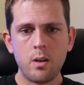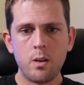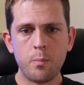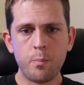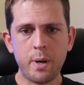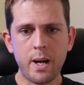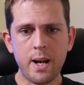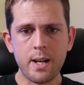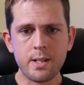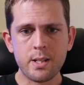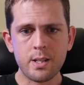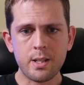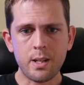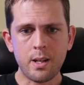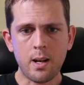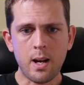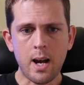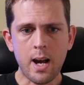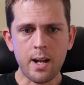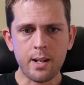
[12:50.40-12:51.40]
But
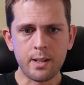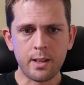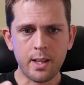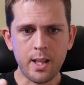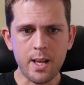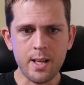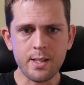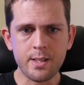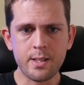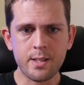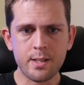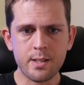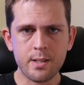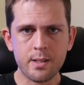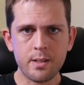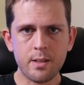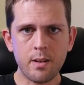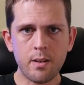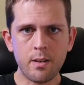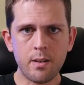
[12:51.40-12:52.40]

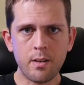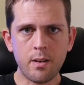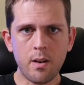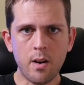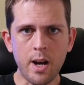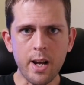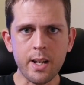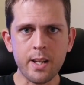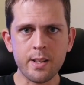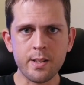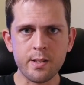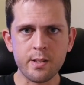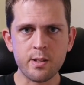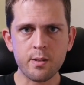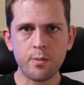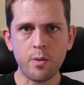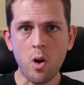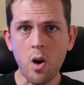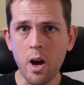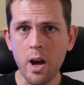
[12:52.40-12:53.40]
unless I can
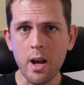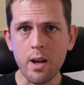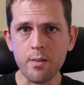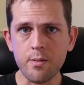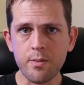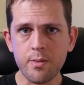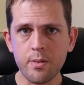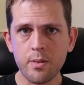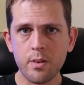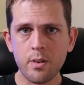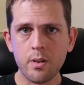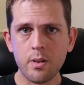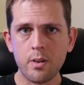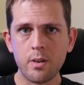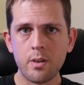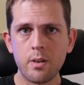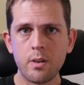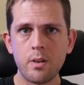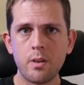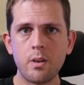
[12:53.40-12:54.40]
survive,
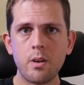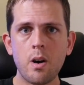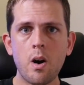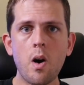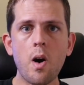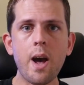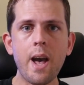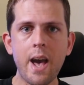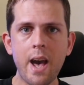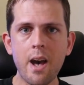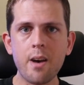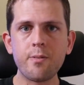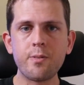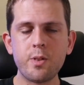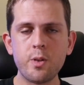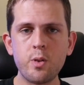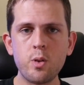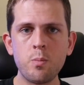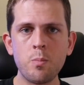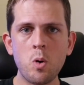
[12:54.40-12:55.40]
I have to
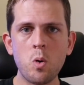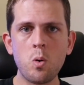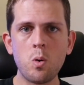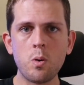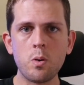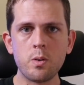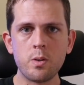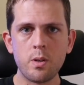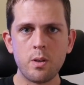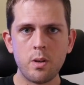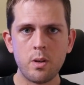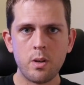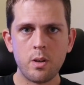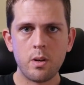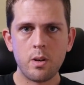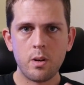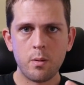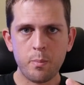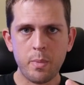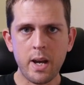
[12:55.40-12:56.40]
do more.
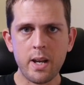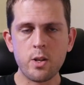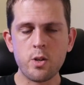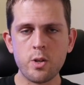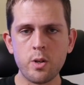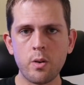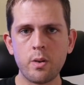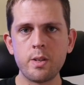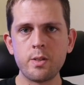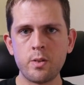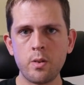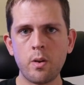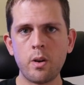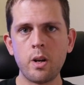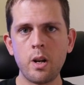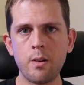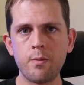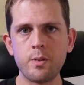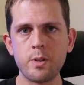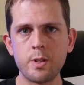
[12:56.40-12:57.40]
Patreon is not
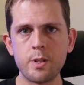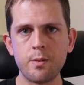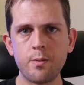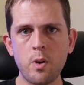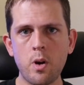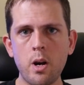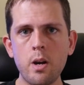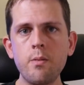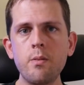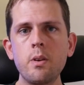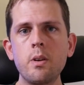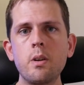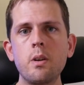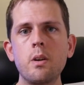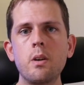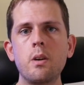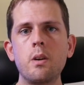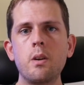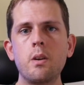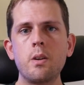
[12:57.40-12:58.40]
enough to survive,
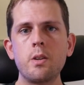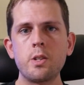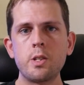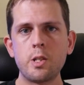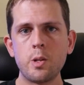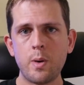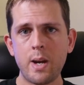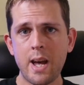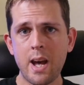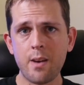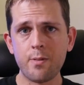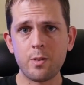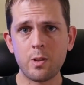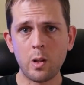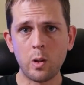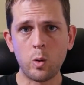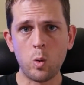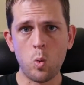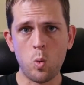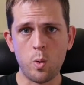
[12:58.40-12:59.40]
so I have to
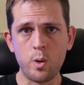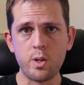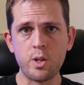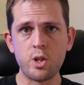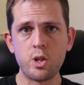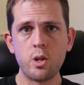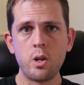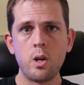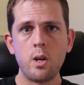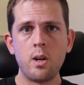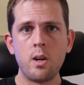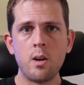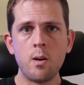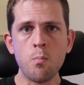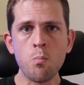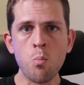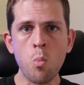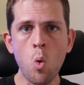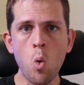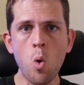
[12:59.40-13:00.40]
launch
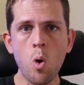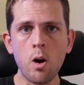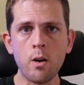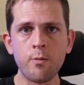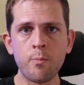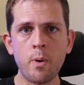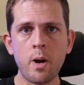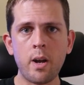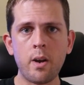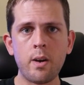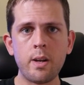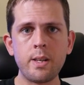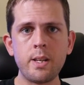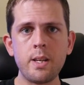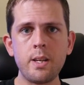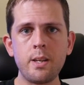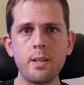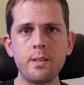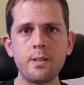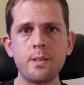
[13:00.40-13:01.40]
more of my
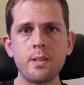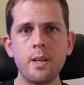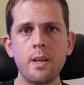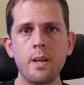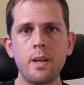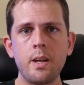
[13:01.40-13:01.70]
ideas